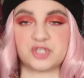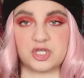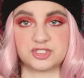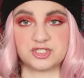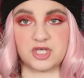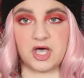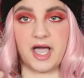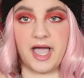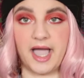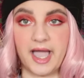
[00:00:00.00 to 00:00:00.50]

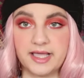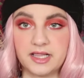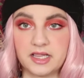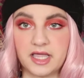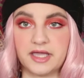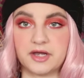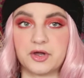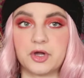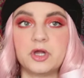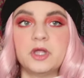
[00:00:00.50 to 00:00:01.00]
also a
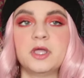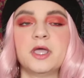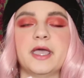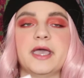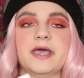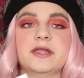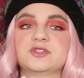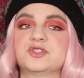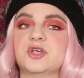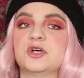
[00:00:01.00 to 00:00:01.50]
highlighter,
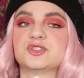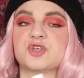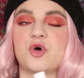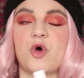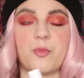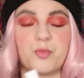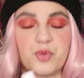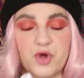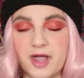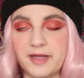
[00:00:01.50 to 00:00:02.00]
and it's also a
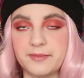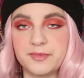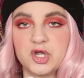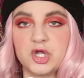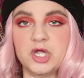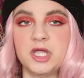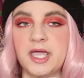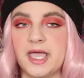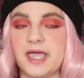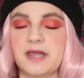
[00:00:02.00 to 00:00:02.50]

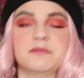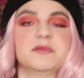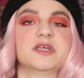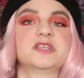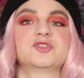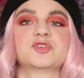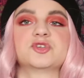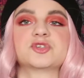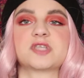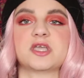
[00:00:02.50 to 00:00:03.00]
primer, and it
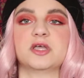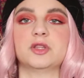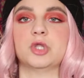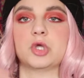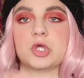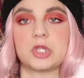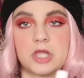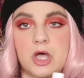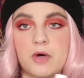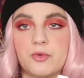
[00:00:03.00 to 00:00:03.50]
makes your skin
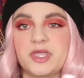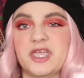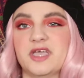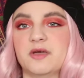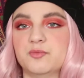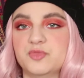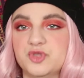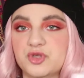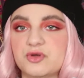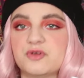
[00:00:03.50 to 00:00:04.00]
look glowy
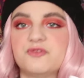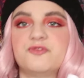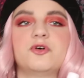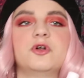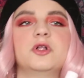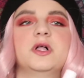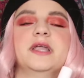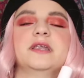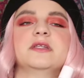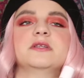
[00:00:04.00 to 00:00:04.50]
and
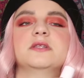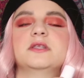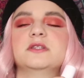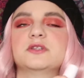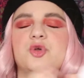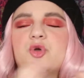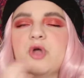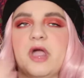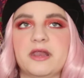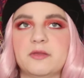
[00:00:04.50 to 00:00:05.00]
beautiful and
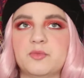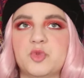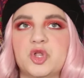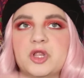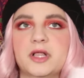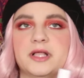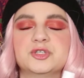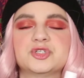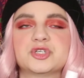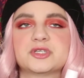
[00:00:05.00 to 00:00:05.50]
incredible
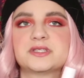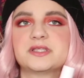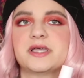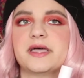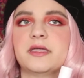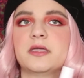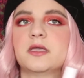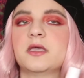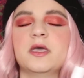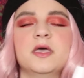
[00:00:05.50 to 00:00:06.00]
and just
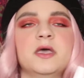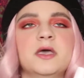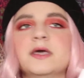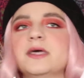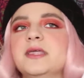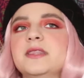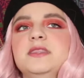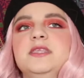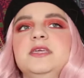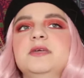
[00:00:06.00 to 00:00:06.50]
like
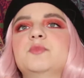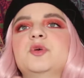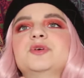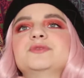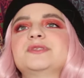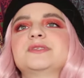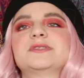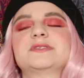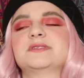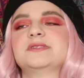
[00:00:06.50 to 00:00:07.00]
the
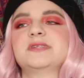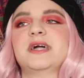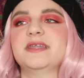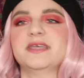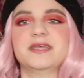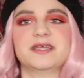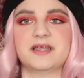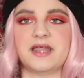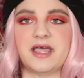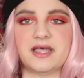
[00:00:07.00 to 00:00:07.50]
most
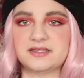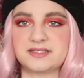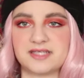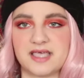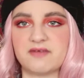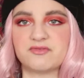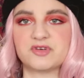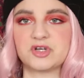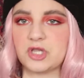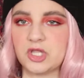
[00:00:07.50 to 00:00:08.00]
stunning it's
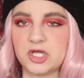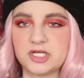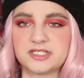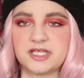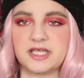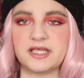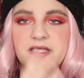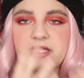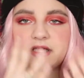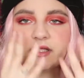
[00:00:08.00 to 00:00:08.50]
ever looked.
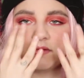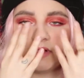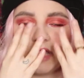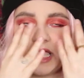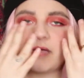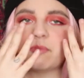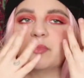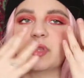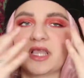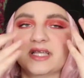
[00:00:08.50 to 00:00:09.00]
It
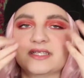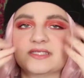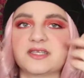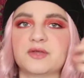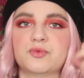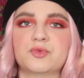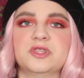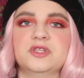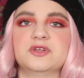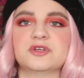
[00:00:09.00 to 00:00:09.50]
like blends
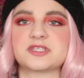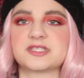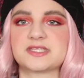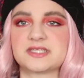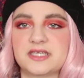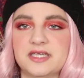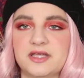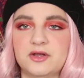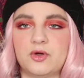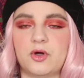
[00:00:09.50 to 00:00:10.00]
in with your
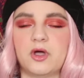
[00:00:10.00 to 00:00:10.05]
skin,